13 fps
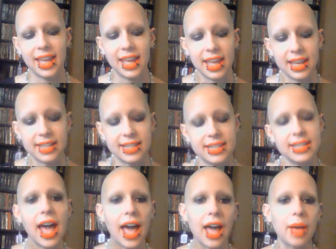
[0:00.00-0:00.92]

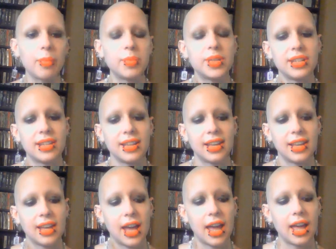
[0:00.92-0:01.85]
except
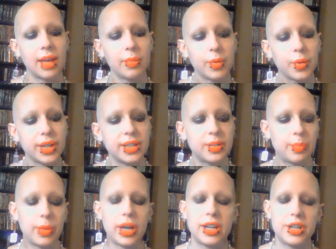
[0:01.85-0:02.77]
I'm going to
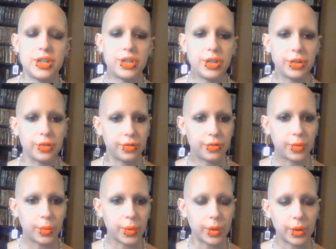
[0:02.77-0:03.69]
punish you
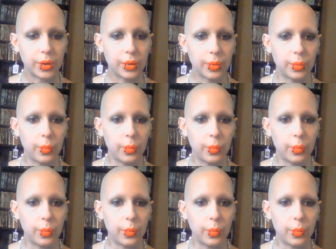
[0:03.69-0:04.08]
for